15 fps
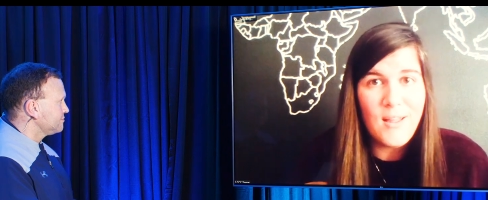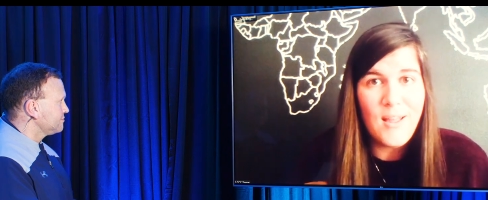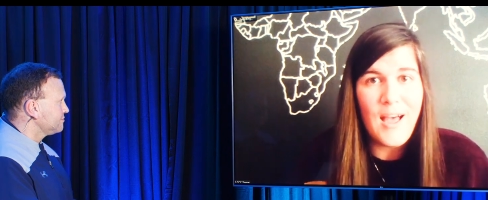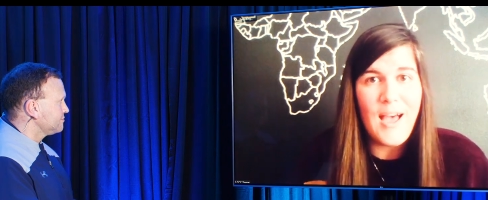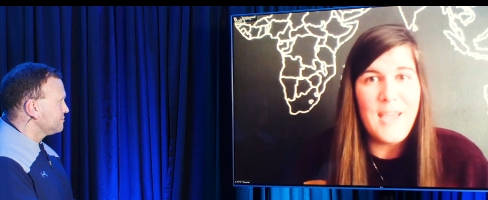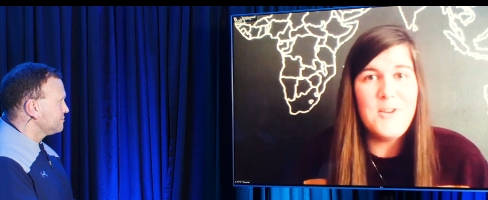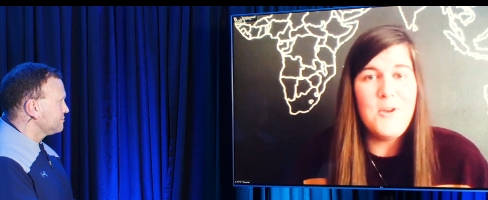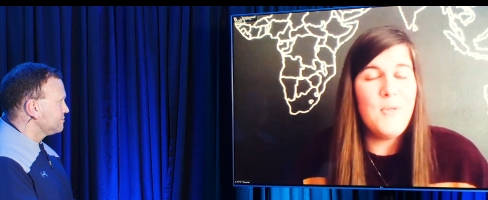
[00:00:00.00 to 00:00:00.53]

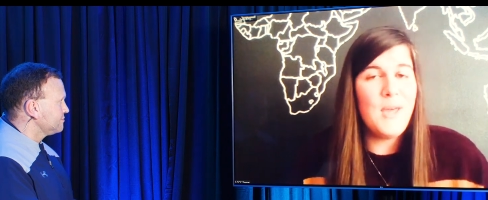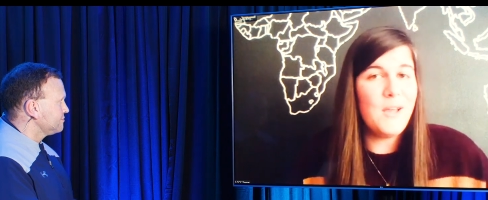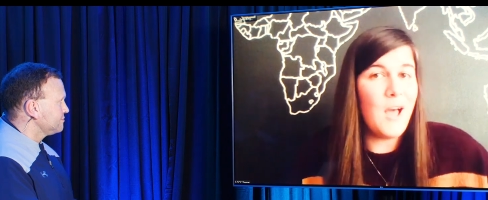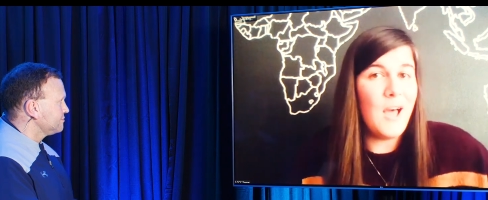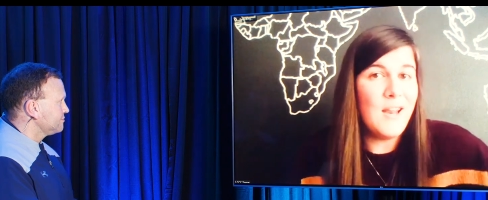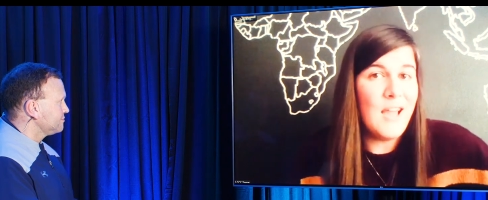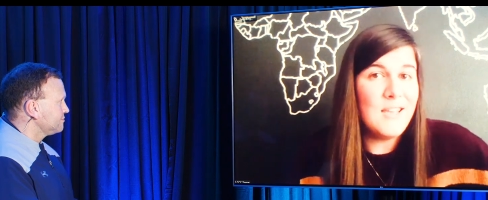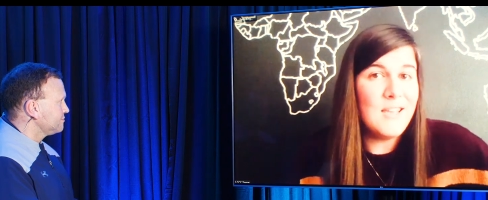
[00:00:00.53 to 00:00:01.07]
Speaker 1: I know that
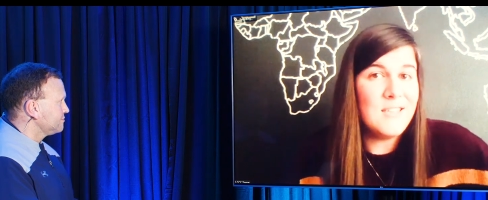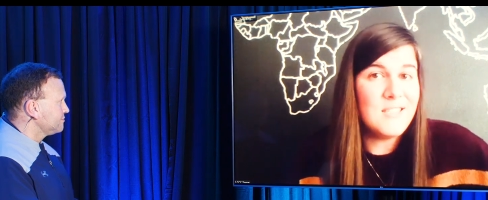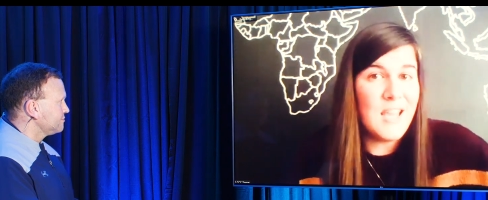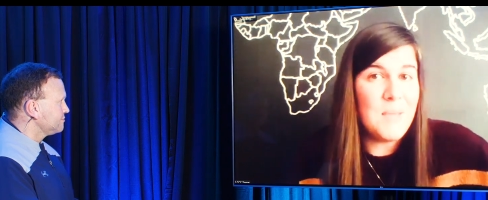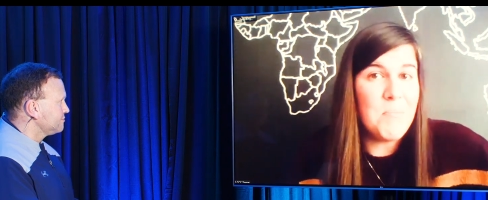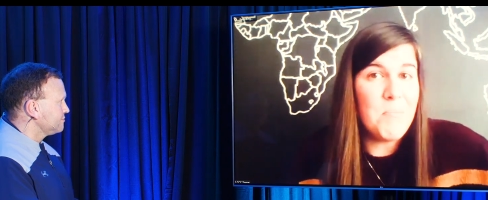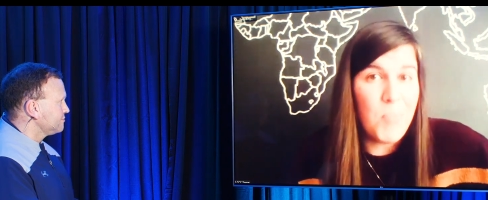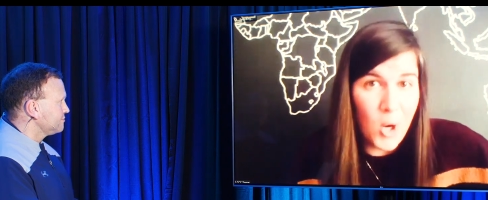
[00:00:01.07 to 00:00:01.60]
God has
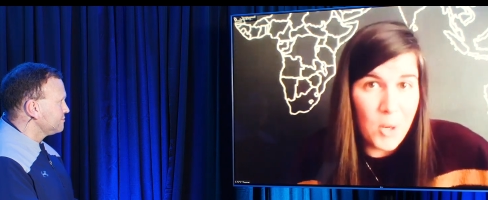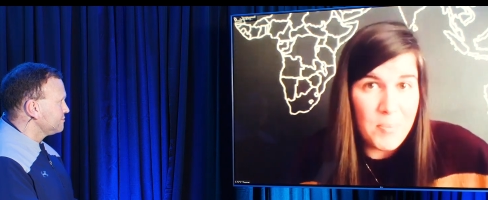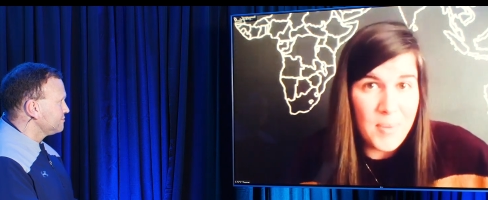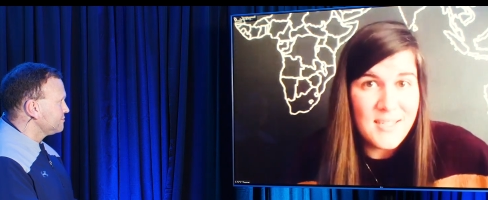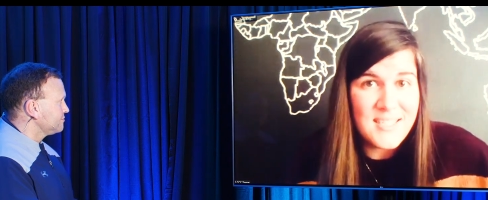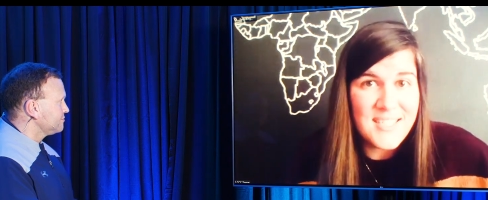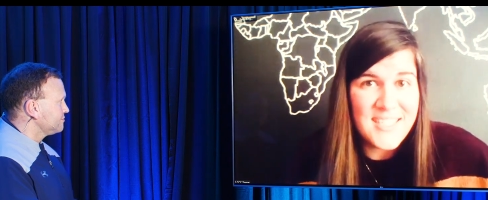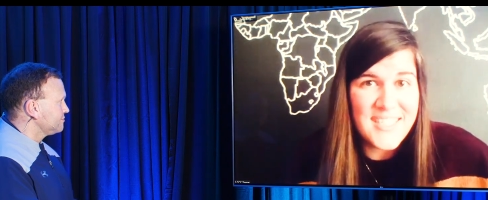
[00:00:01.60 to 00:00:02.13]
a
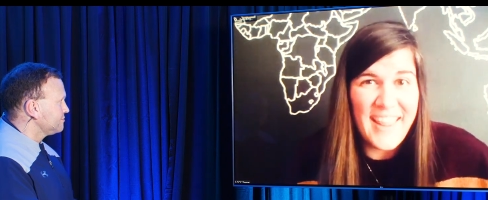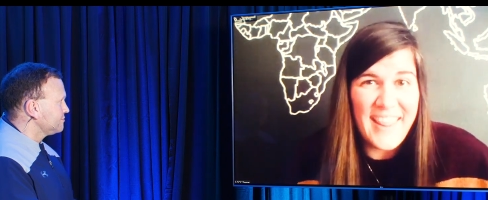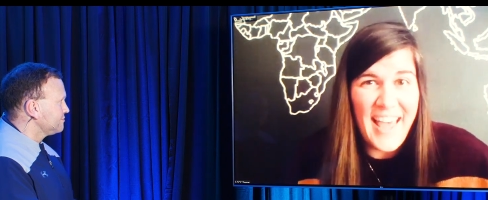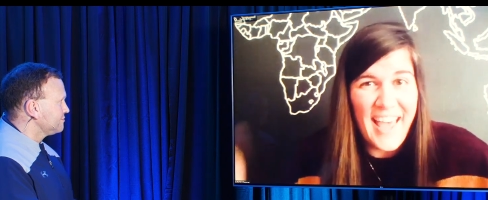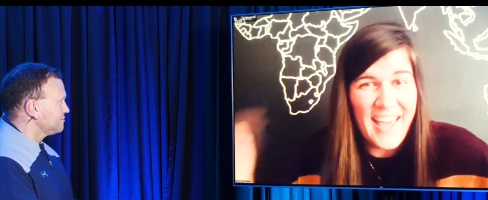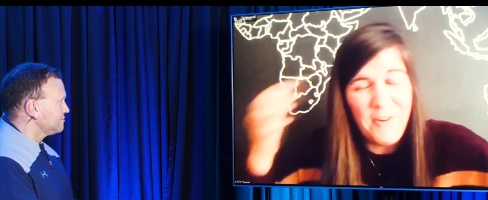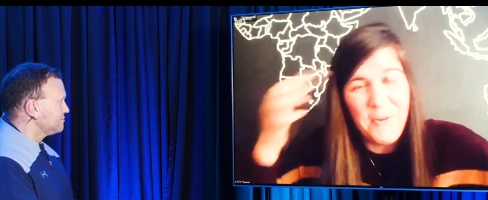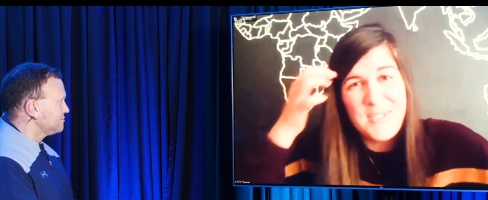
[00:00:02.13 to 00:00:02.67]
purpose and
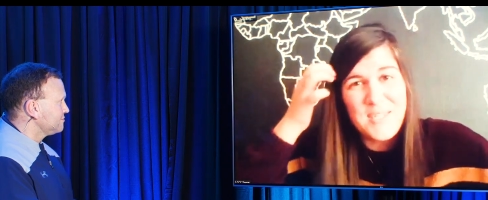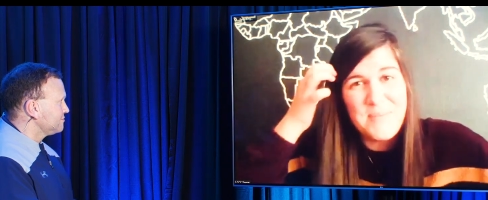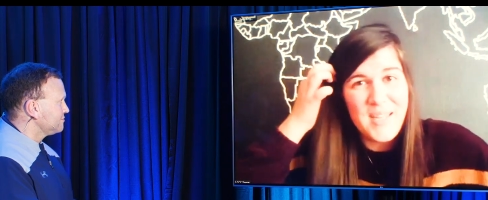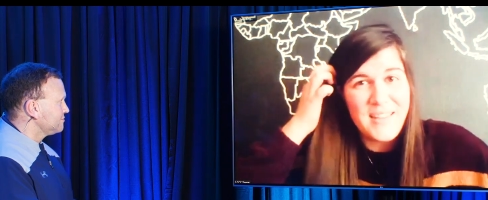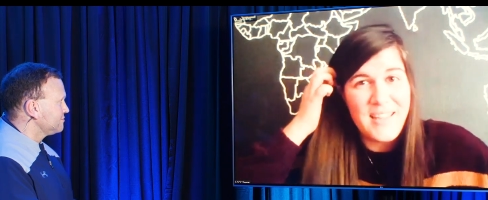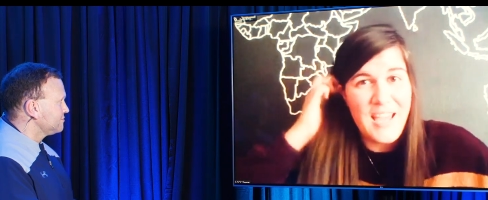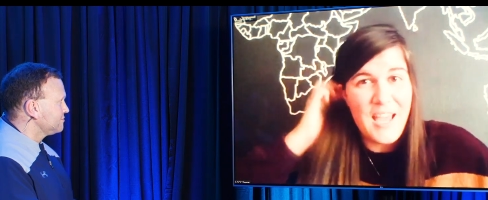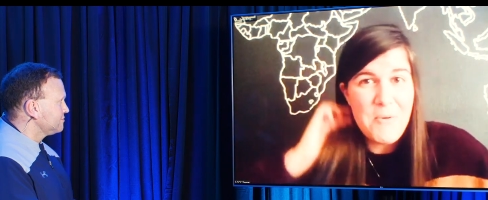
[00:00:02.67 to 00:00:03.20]
that
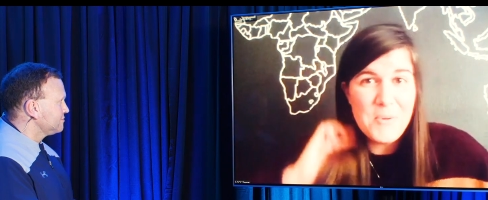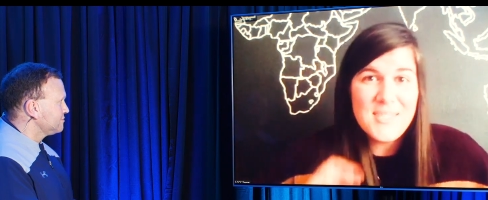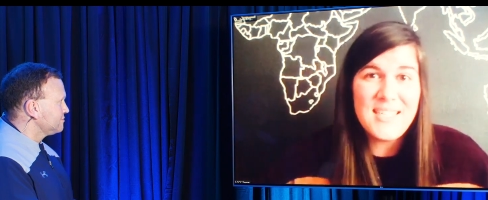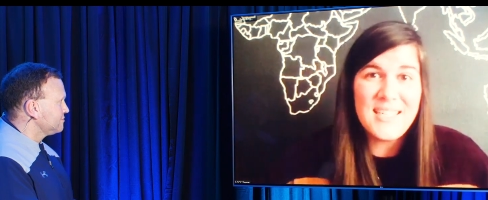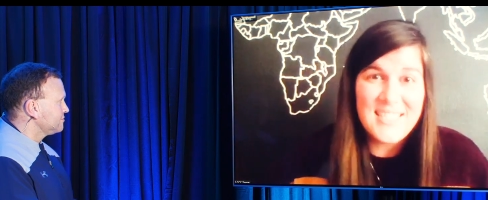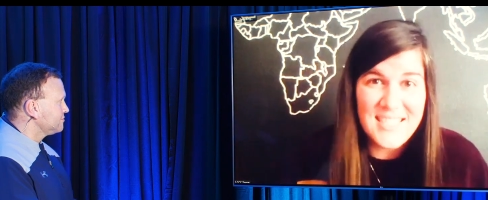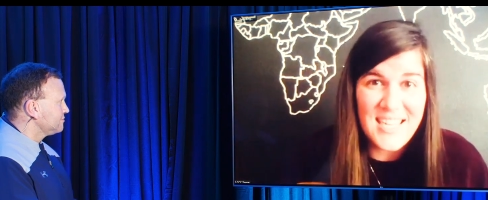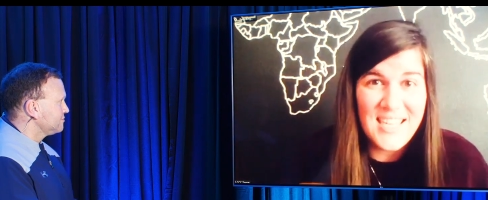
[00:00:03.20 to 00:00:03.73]
ultimately I will
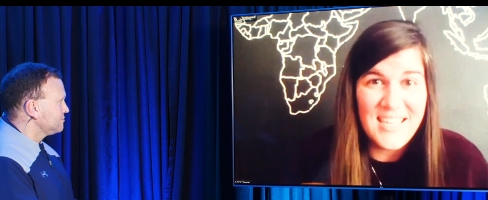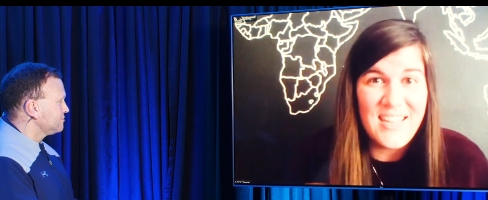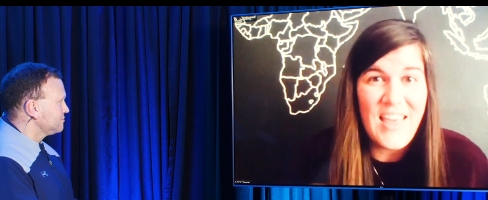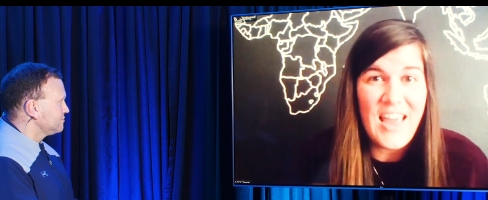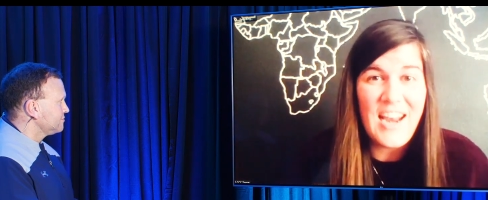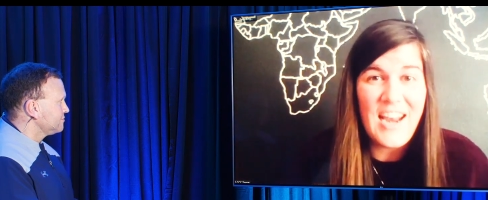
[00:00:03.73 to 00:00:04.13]
succeed and that I